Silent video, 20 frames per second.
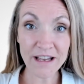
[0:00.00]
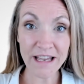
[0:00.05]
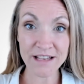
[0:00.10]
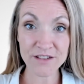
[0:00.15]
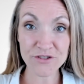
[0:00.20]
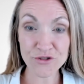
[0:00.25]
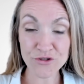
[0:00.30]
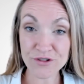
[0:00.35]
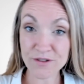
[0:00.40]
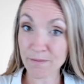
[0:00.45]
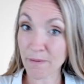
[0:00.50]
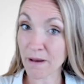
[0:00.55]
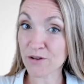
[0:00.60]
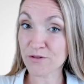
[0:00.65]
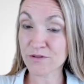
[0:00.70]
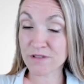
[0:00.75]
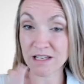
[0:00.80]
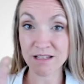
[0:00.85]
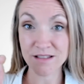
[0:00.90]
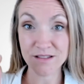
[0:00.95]
as your
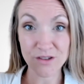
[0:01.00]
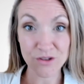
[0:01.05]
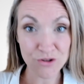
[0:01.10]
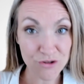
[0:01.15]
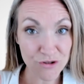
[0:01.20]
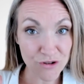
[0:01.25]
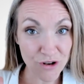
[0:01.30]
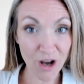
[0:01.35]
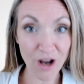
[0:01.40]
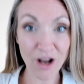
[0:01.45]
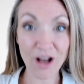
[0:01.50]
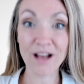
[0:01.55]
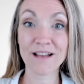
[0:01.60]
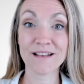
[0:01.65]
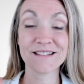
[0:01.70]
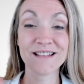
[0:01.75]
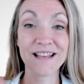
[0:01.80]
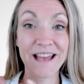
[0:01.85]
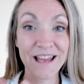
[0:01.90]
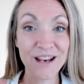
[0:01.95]
spouse is
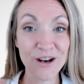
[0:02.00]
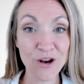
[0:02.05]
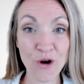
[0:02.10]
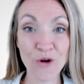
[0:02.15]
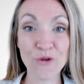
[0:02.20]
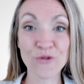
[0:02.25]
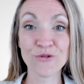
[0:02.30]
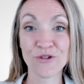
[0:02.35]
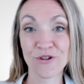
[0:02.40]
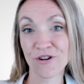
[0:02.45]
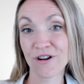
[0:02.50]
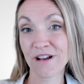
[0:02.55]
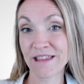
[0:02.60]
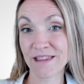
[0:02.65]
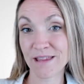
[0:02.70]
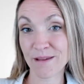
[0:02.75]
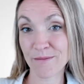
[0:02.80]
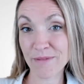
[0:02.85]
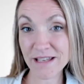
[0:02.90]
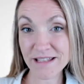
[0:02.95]
not an owner
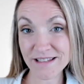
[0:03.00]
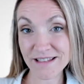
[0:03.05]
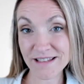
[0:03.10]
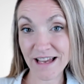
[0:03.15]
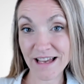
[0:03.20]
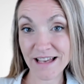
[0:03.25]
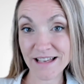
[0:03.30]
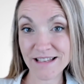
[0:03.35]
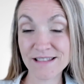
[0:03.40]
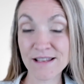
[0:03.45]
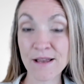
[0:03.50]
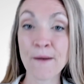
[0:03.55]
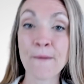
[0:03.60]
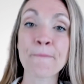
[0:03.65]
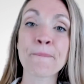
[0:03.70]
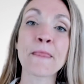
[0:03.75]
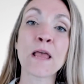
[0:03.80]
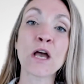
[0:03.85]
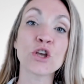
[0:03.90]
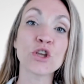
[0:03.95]
in the business,
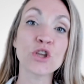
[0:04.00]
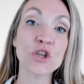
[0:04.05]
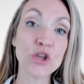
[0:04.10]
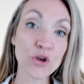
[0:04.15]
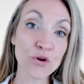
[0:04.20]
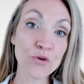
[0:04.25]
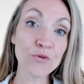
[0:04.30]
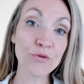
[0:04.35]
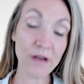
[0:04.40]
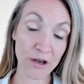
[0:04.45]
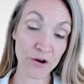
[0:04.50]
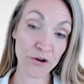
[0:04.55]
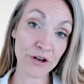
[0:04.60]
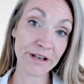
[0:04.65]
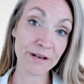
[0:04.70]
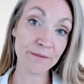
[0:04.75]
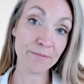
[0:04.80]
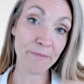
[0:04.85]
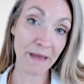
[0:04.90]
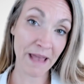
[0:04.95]
you
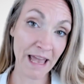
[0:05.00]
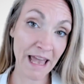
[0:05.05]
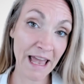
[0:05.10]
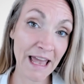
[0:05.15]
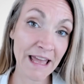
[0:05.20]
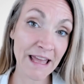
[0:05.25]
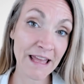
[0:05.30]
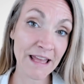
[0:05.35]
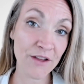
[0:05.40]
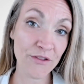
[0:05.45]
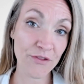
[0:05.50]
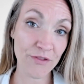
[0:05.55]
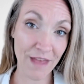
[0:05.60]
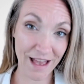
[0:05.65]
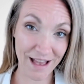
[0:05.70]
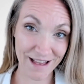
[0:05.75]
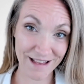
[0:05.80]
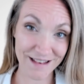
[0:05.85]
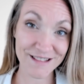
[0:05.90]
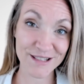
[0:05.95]
could pay
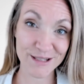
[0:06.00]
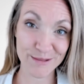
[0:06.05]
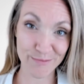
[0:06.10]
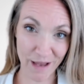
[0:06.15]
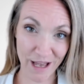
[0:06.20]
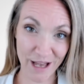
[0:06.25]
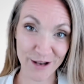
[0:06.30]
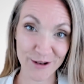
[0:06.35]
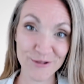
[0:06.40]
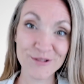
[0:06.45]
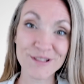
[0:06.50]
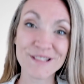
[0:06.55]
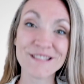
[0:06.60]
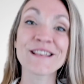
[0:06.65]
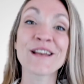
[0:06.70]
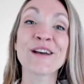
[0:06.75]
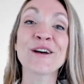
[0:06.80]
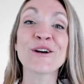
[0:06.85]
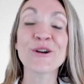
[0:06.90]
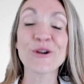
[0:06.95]
that spouse
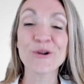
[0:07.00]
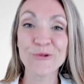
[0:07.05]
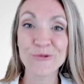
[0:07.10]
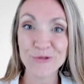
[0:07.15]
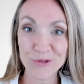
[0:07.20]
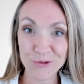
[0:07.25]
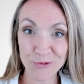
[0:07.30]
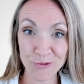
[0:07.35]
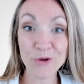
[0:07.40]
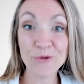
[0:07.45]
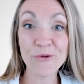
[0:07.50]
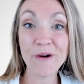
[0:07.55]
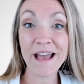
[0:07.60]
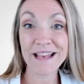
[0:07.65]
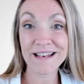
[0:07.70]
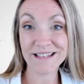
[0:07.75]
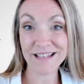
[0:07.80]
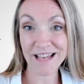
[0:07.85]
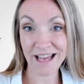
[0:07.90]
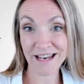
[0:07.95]
through a
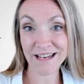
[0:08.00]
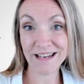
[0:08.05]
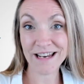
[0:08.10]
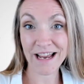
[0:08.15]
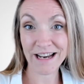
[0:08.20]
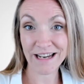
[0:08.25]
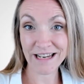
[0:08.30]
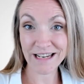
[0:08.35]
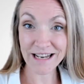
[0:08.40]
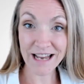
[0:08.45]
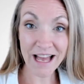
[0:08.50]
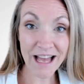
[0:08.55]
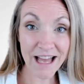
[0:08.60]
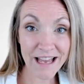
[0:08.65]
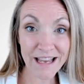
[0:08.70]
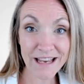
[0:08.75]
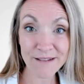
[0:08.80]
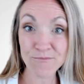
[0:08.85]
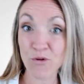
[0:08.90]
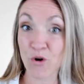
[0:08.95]

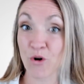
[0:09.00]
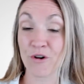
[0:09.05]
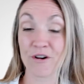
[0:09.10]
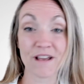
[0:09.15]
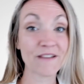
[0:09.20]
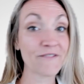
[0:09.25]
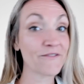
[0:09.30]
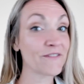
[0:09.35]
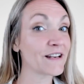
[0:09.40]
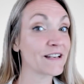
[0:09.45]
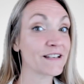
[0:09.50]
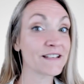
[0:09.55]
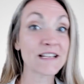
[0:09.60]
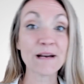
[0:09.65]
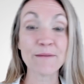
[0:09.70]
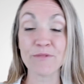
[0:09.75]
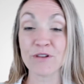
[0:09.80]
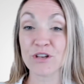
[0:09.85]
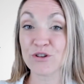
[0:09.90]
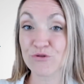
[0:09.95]
1099 or even a
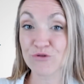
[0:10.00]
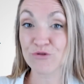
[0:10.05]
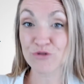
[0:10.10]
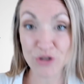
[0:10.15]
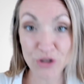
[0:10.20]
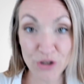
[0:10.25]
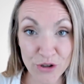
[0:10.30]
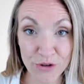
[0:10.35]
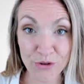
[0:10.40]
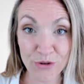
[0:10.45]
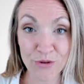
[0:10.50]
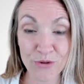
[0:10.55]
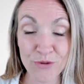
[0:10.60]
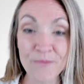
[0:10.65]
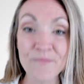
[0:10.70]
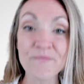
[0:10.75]
W-2,